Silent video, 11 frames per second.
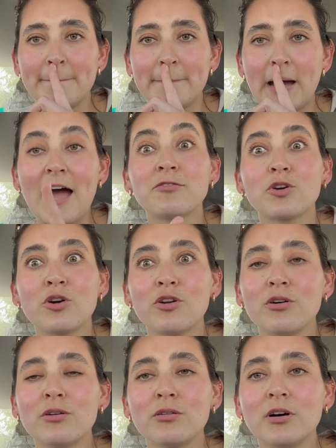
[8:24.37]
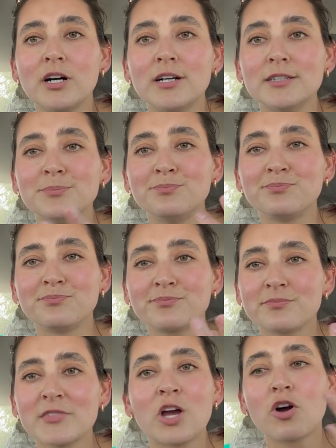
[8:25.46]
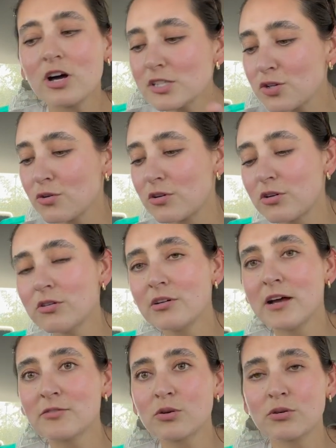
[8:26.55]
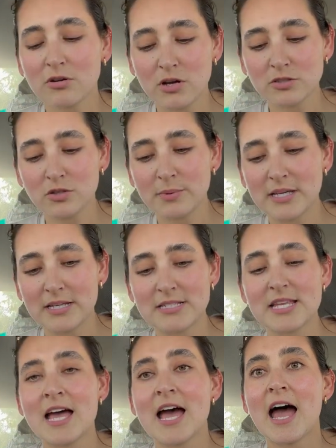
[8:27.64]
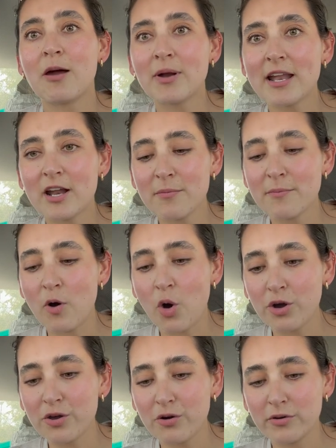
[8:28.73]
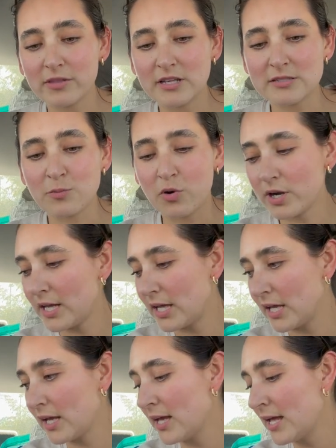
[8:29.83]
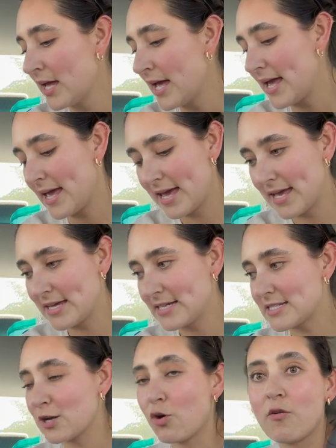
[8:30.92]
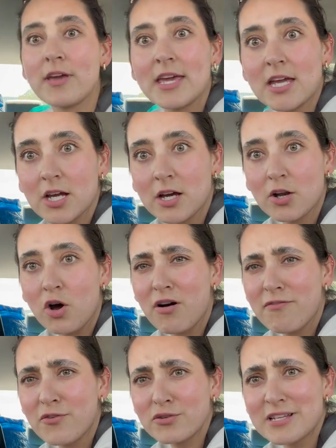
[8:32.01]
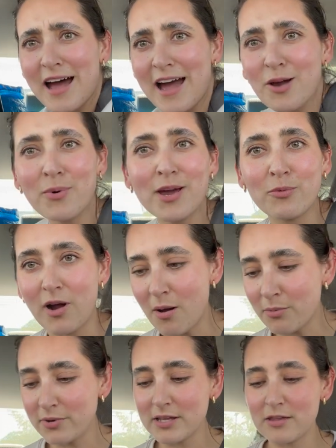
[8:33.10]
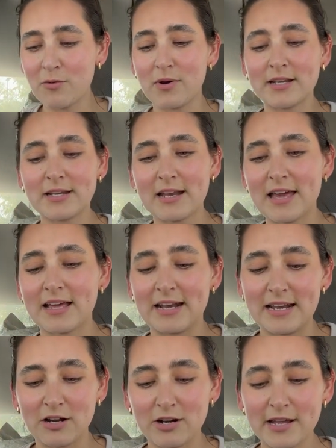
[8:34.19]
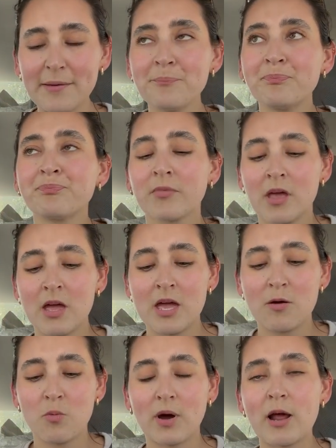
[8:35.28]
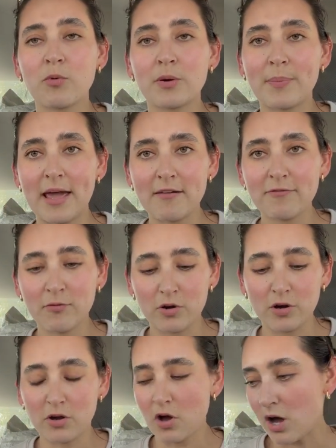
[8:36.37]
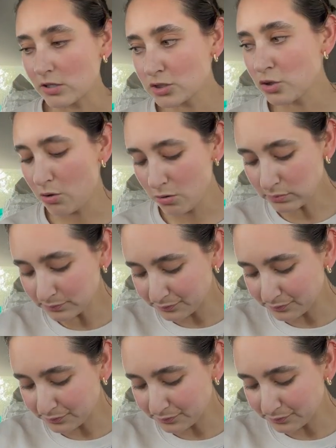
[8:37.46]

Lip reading: have to go to Costco. Girl, I have to go to Costco because I ran out of oil this morning. And over here at Whole Foods, highway robbery. They wanted like literally what I would pay for Costco,